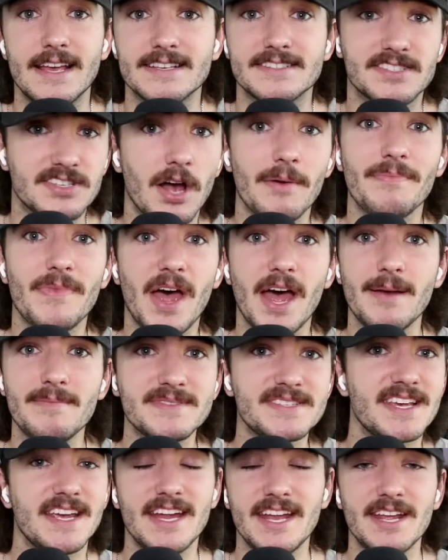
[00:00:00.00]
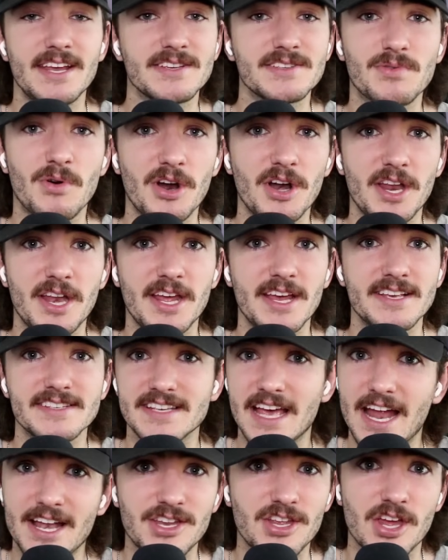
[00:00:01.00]
Sometimes it is what it
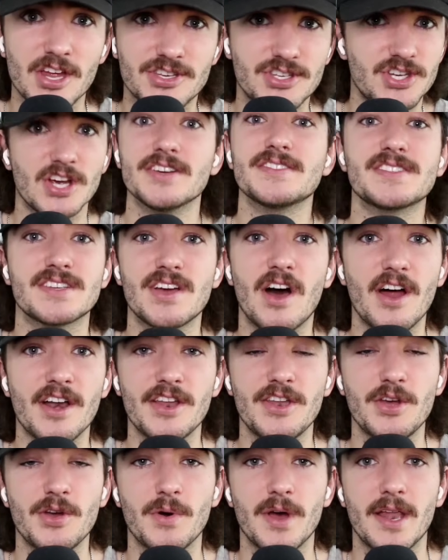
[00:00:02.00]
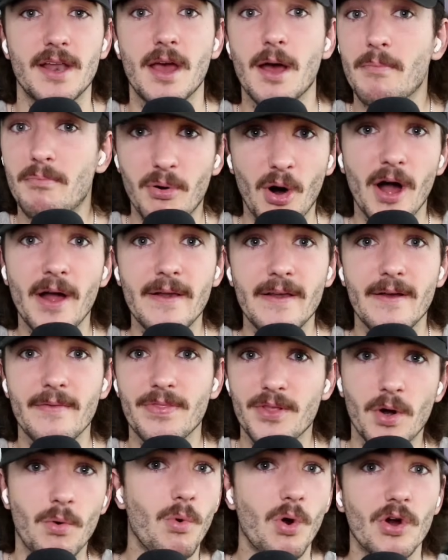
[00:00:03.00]
is, and you just got to do it. But
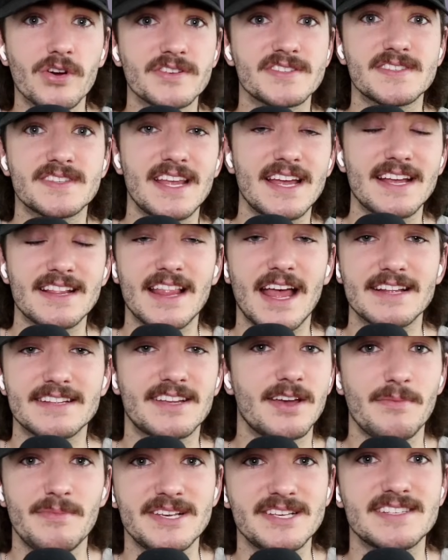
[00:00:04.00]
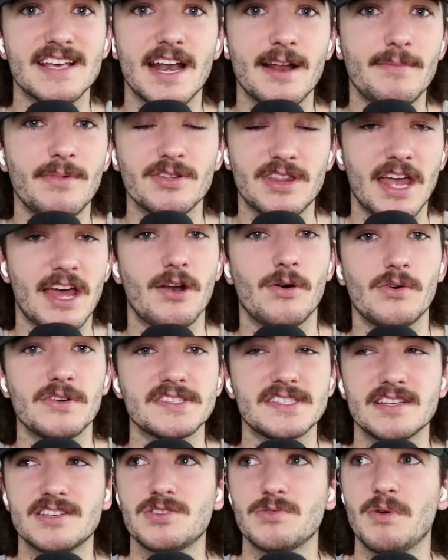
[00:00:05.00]
the worst thing that could be said about that whole
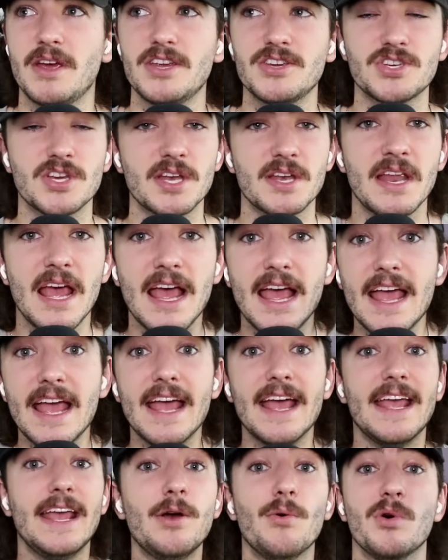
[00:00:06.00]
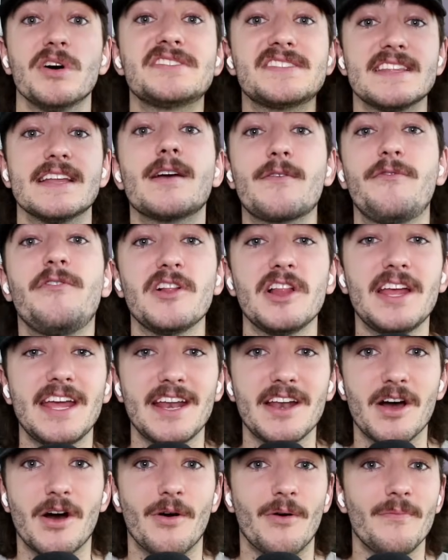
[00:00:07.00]
situation, it was Nick
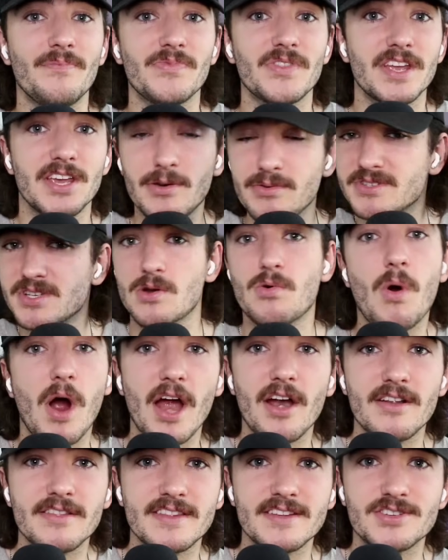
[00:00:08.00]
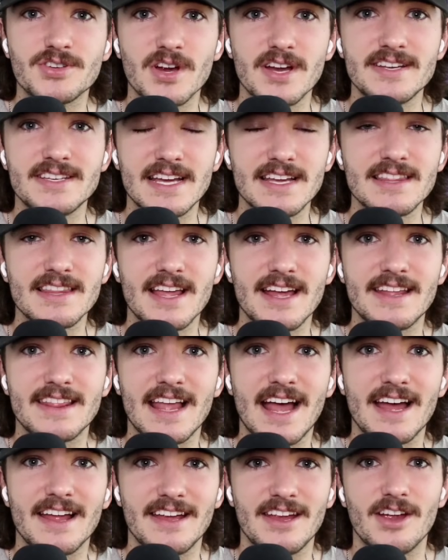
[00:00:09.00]
Foligno. He was acquired at the trade deadline
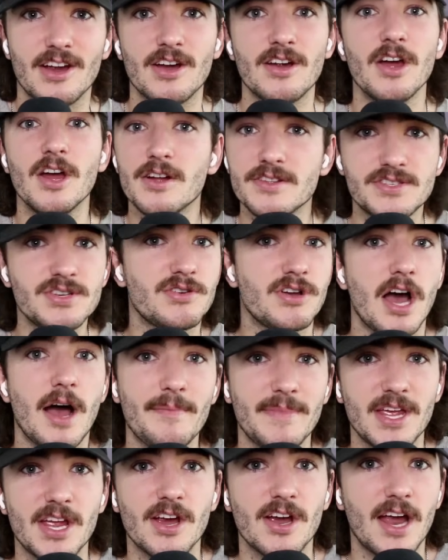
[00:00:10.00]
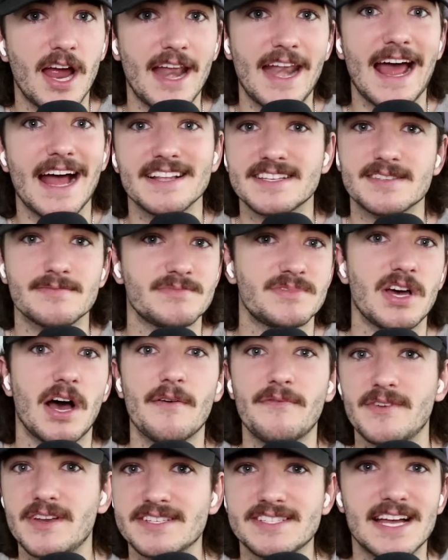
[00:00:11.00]
that year to come here and add some
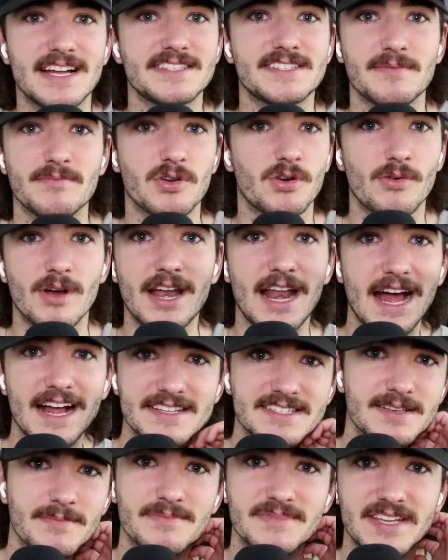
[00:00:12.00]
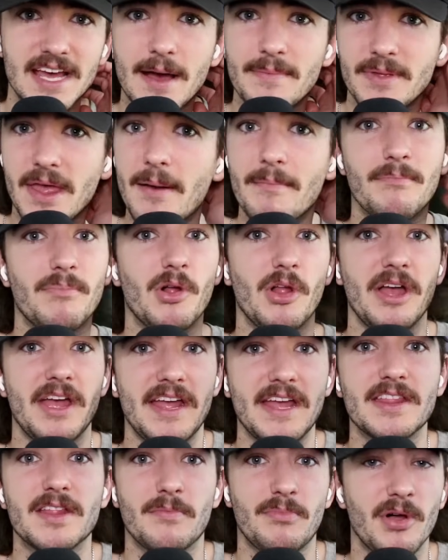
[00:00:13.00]
toughness, add some grit, add some depth, and
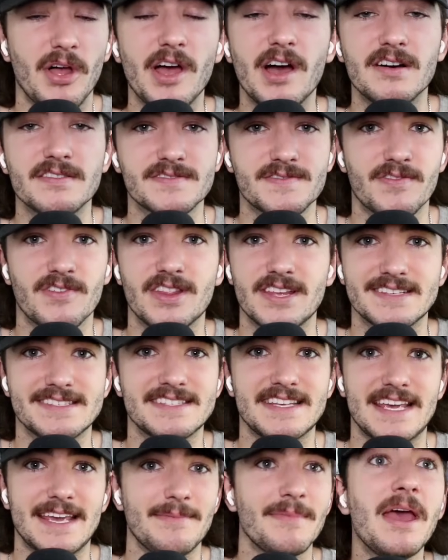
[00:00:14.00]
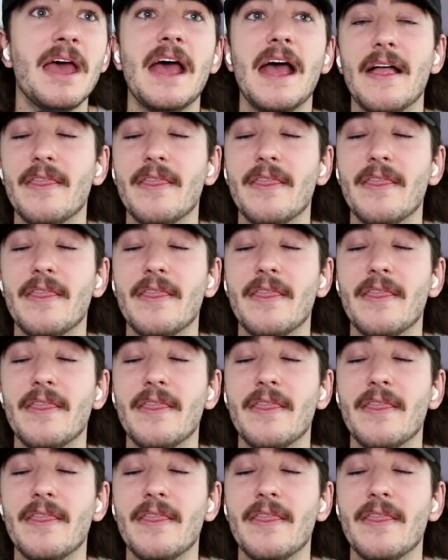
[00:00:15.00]
play in the playoffs for this team.